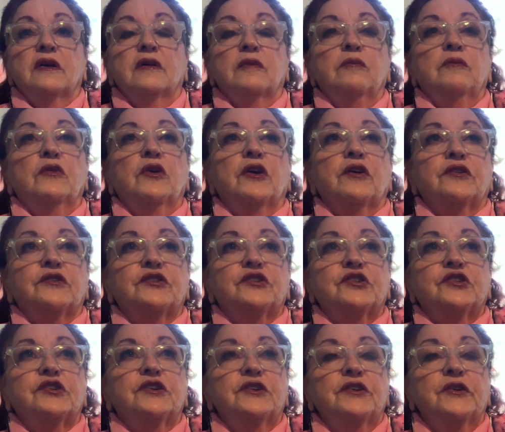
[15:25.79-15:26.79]

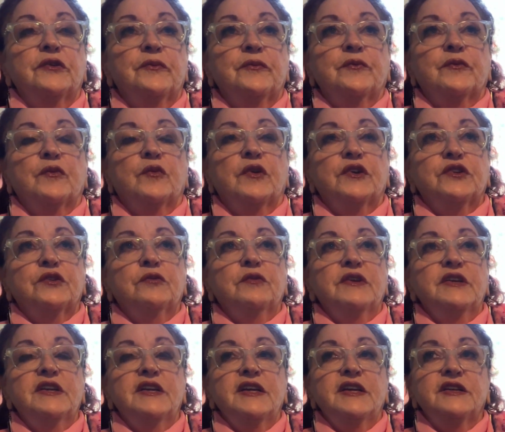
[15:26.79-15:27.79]
March. What do we
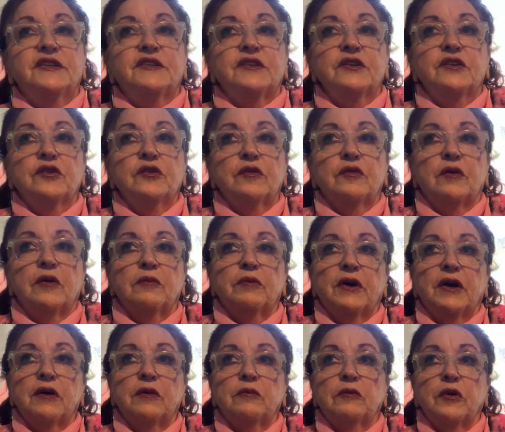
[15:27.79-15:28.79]
need to know
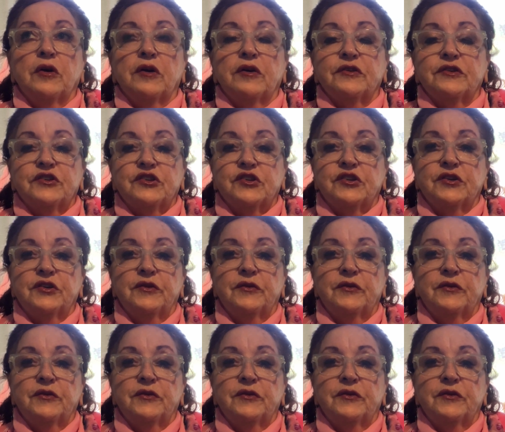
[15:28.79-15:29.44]
about March?